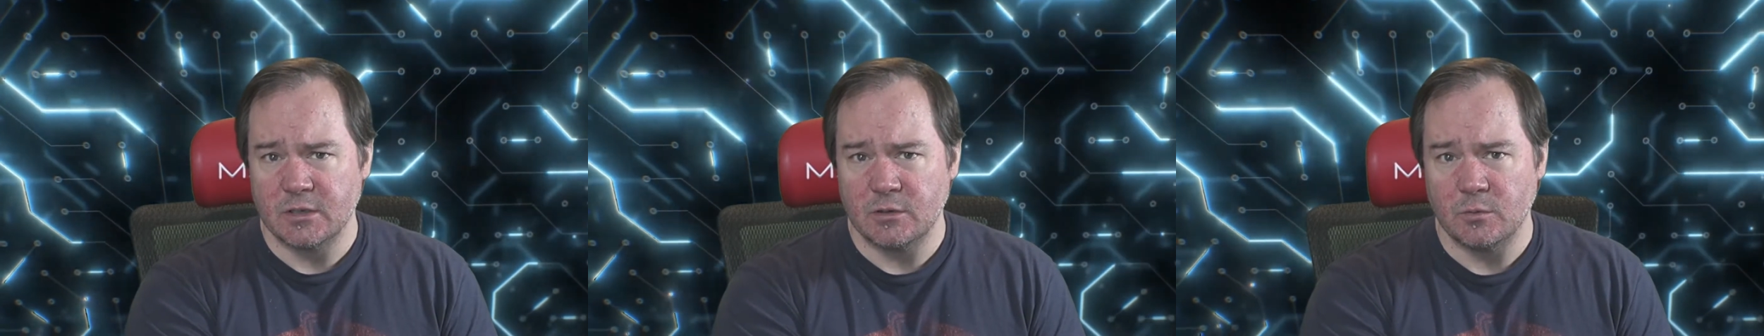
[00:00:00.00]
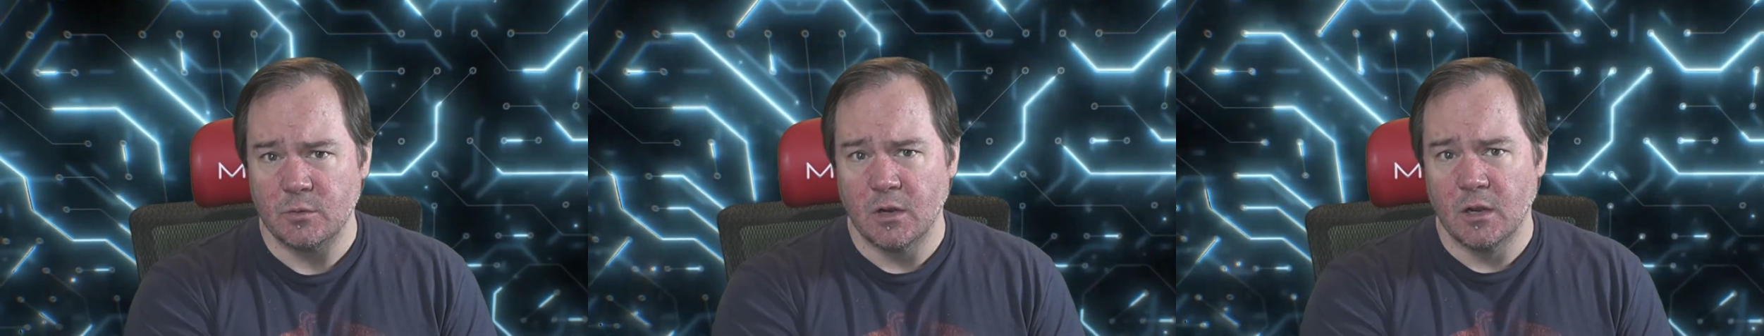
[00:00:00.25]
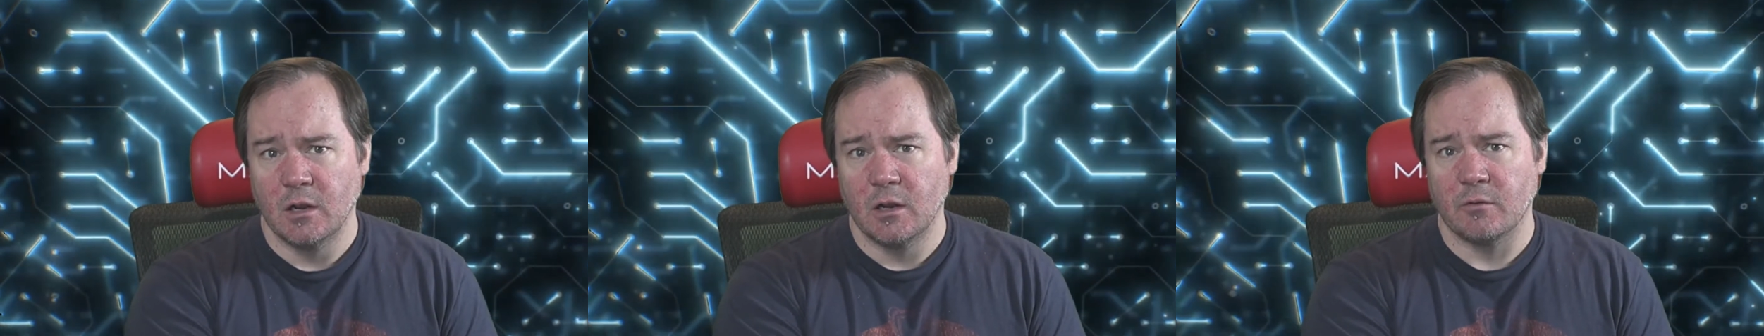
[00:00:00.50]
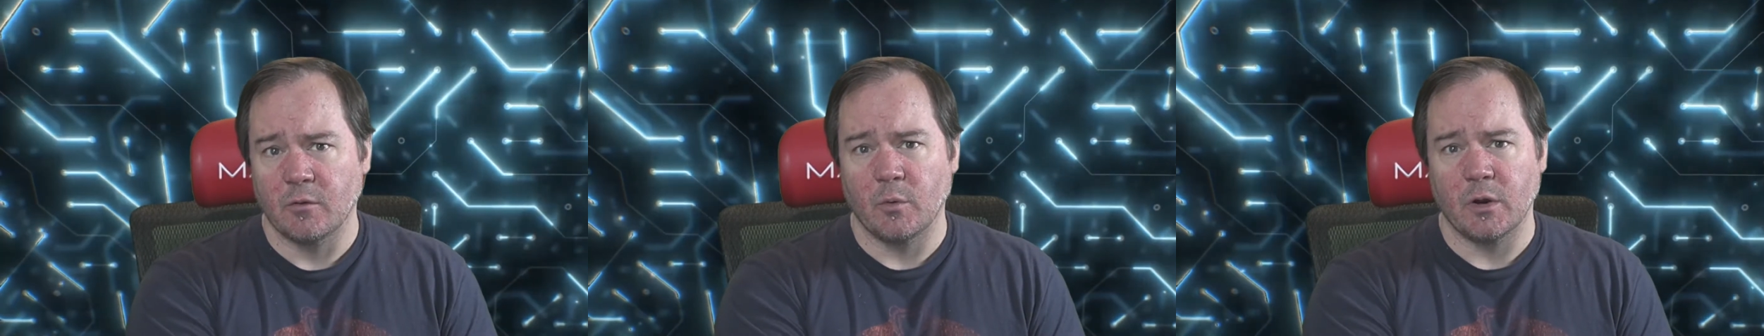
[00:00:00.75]
2
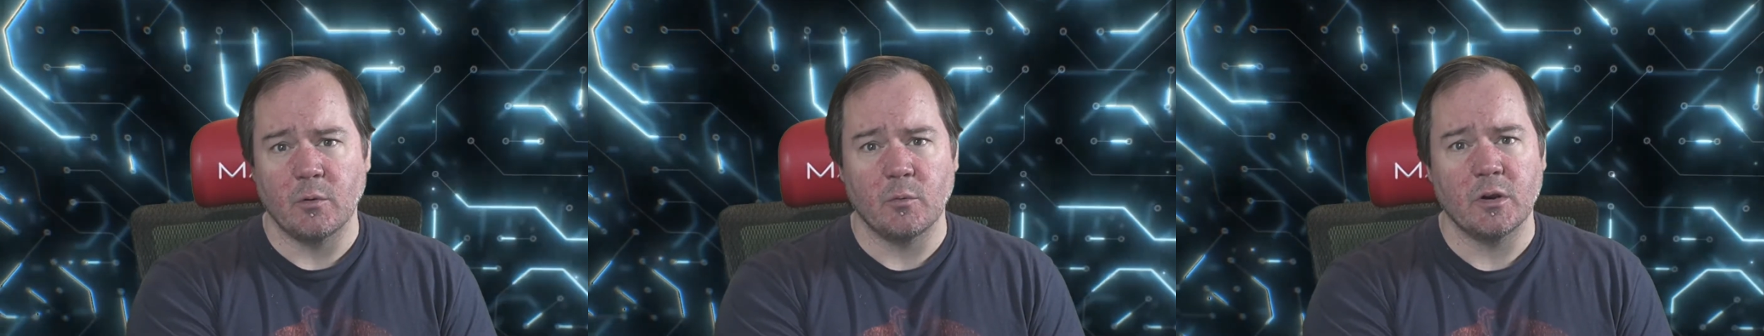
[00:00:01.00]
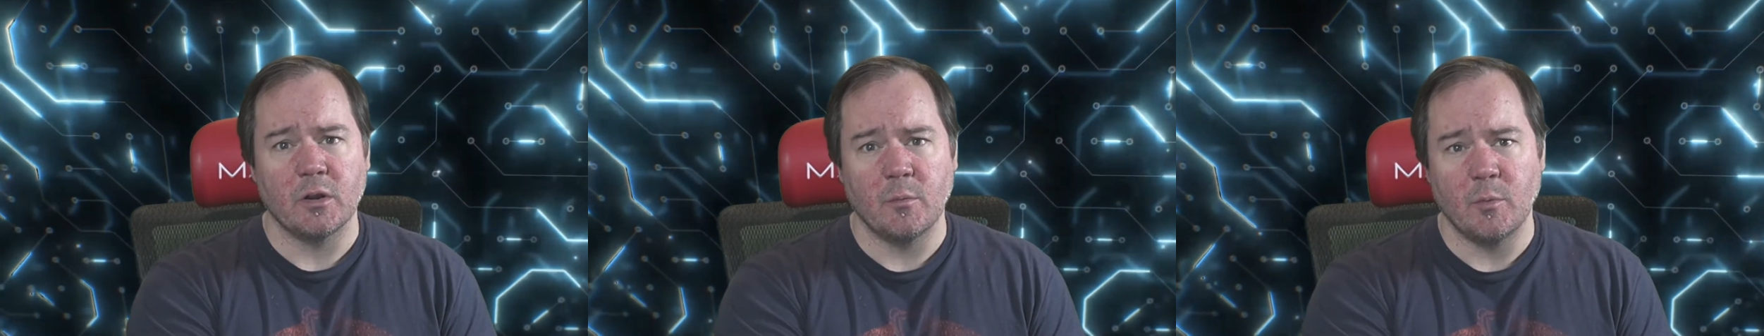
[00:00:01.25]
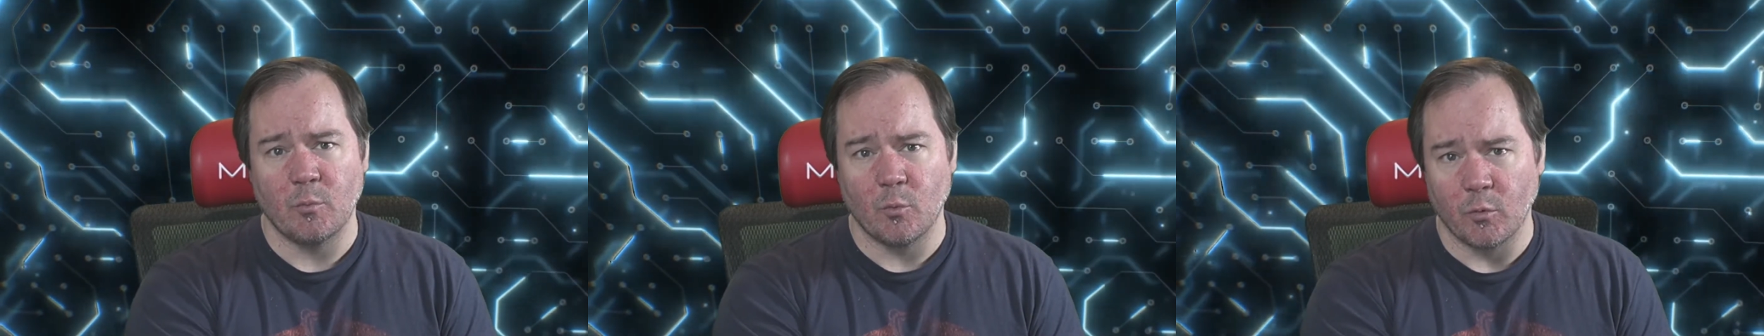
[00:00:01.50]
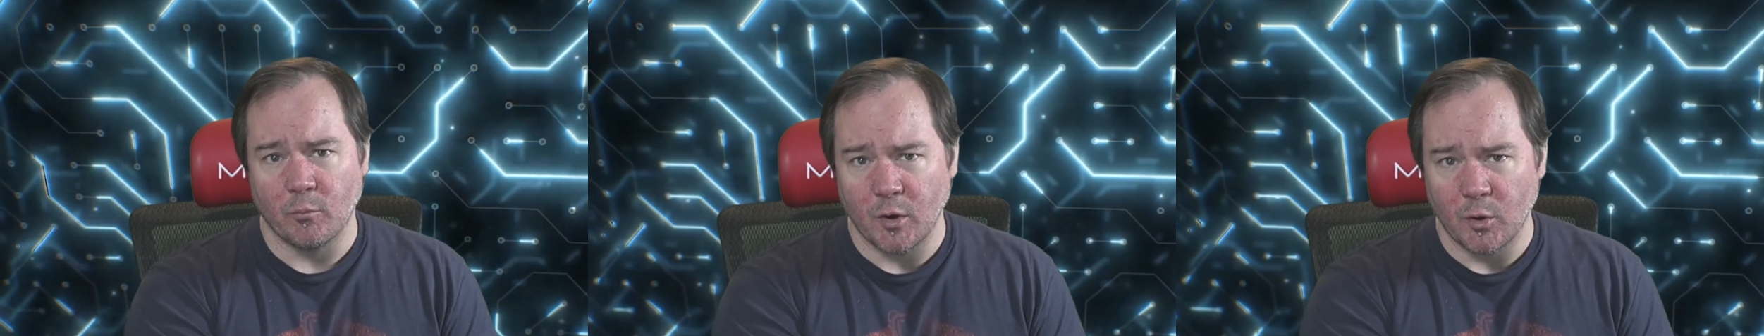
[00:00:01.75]
for when I wanted to be
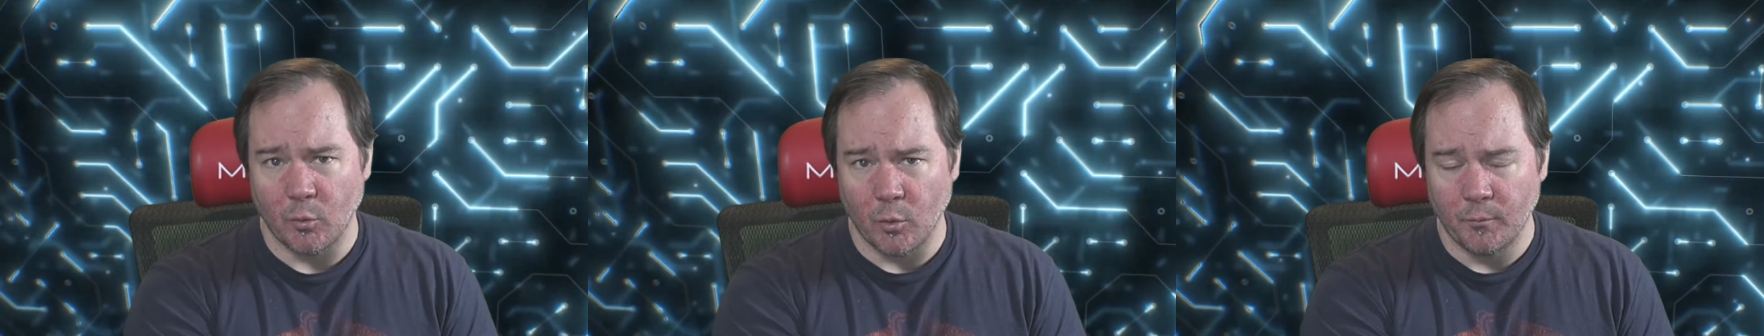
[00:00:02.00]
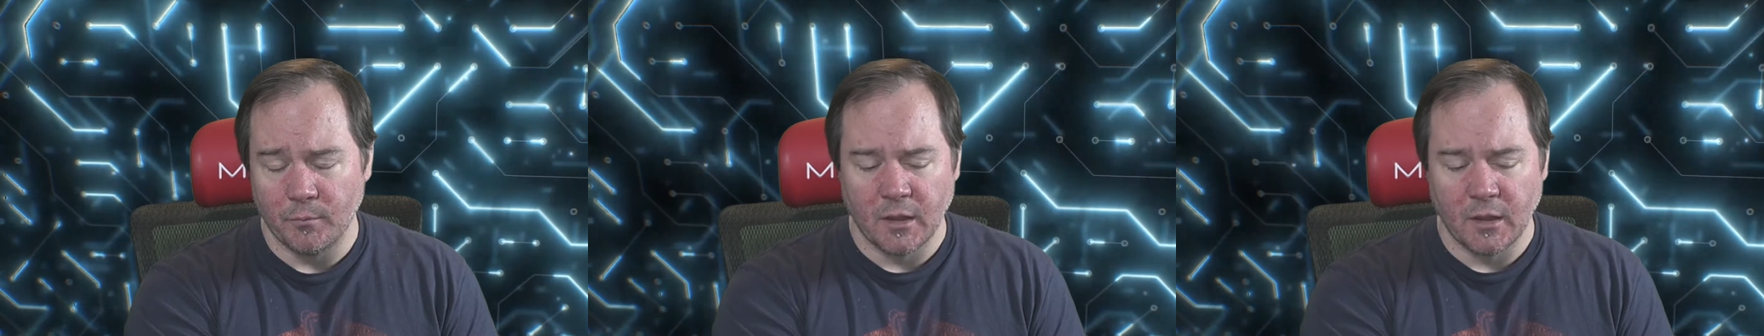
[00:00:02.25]
more mobile.